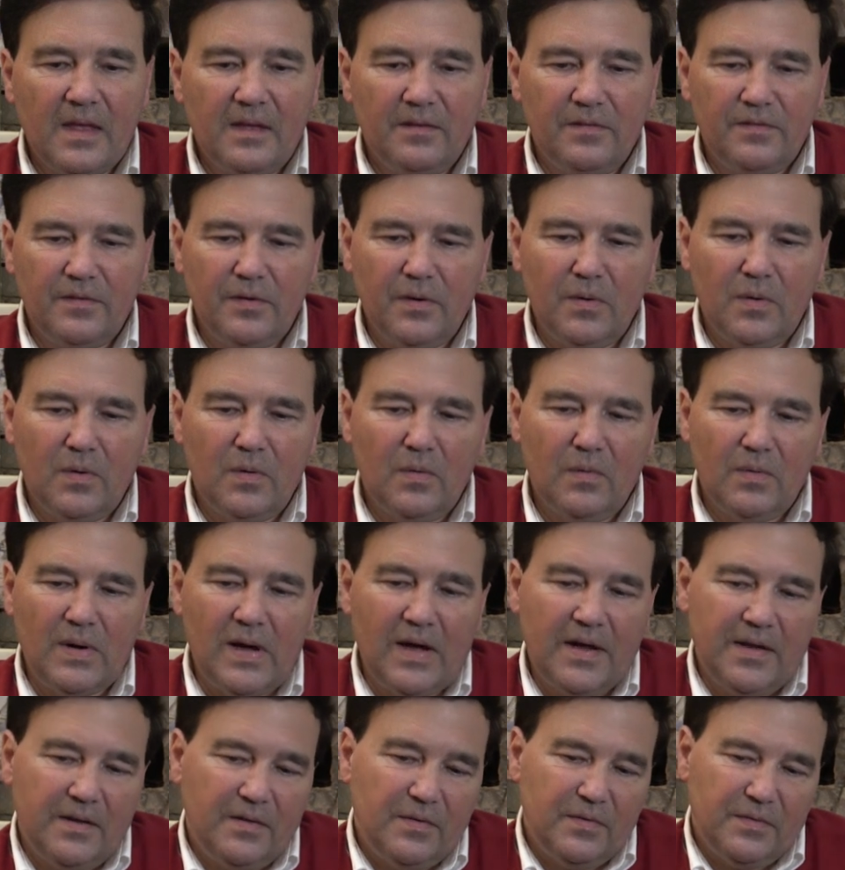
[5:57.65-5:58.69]
So
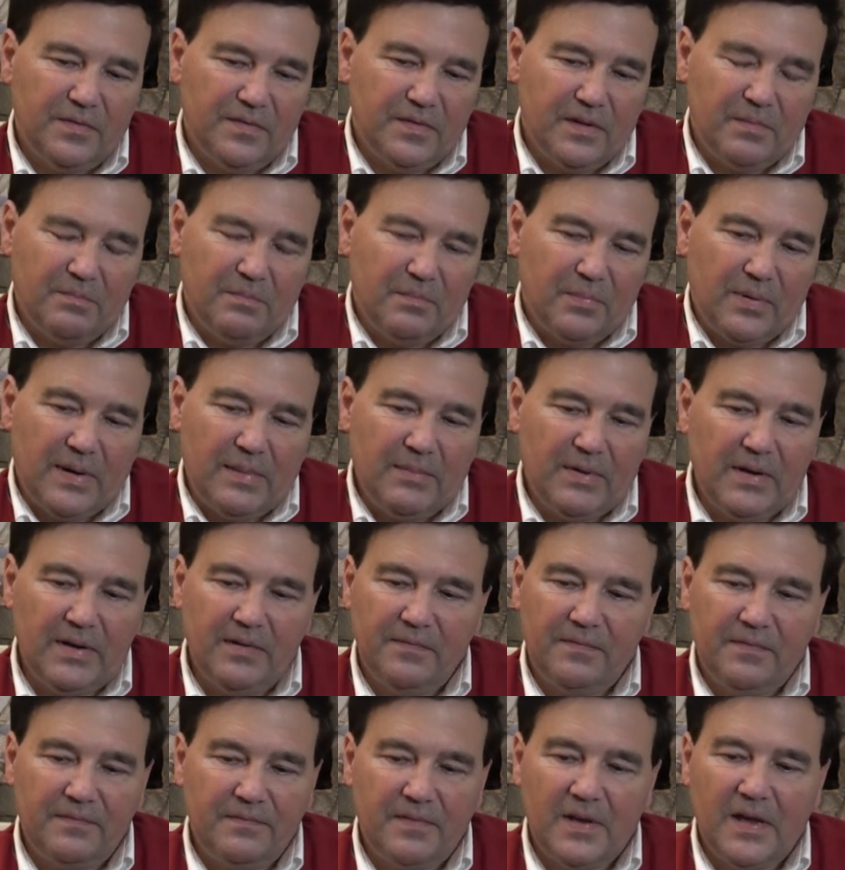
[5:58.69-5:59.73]
I used a
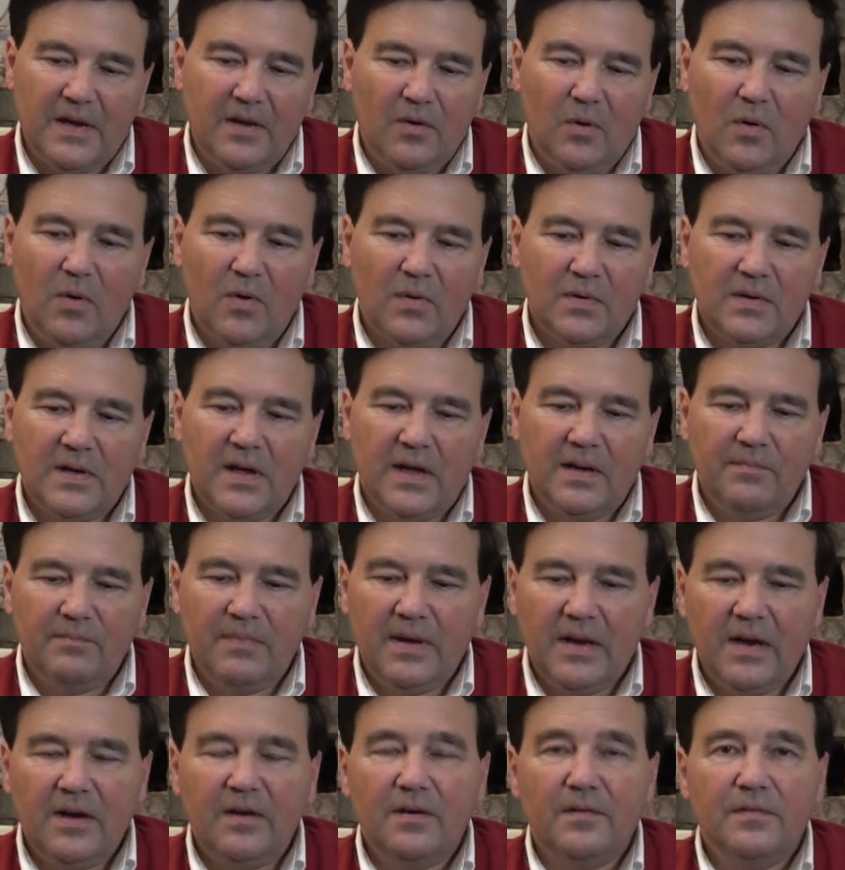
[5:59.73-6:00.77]
primitive of like old gun
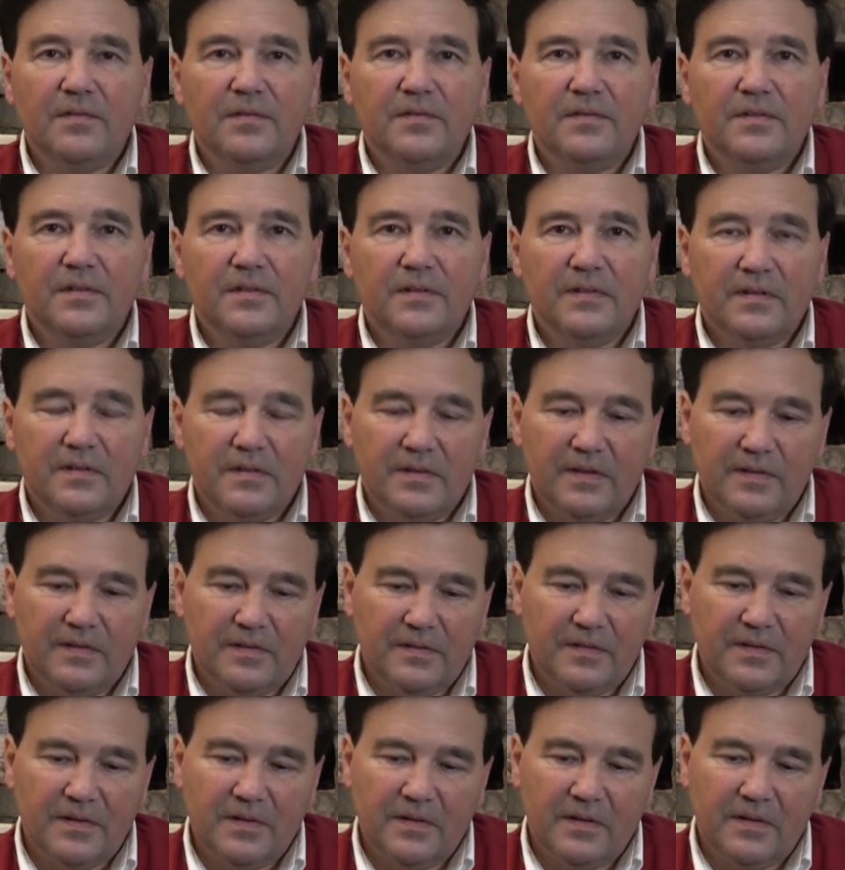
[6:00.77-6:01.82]
makers
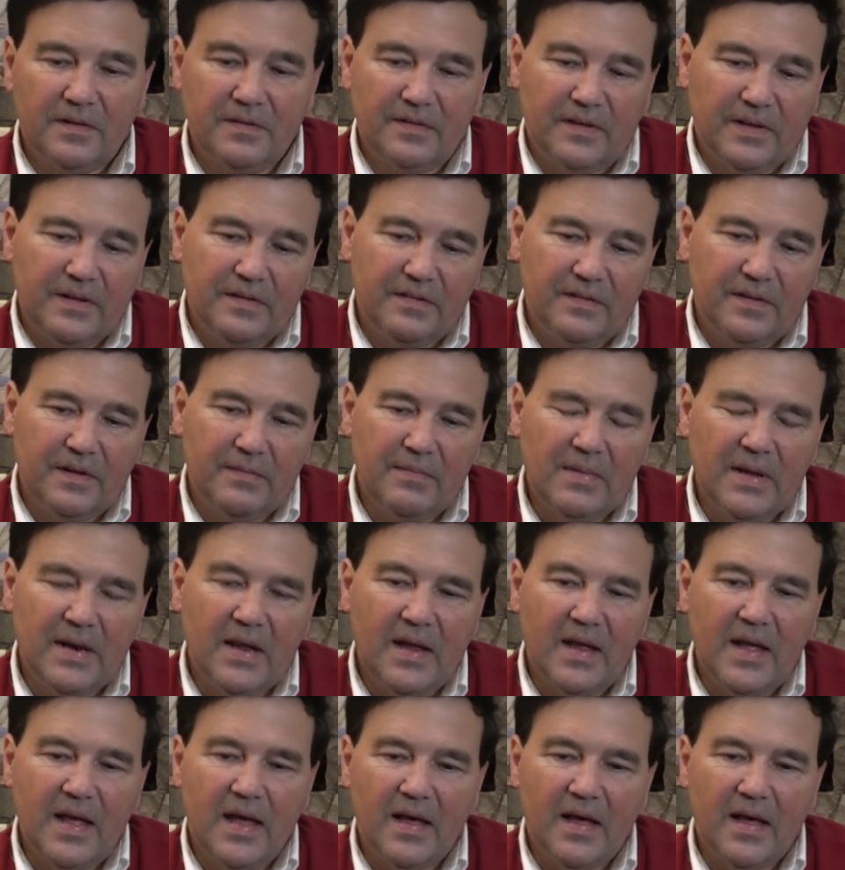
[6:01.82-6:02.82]
system, and I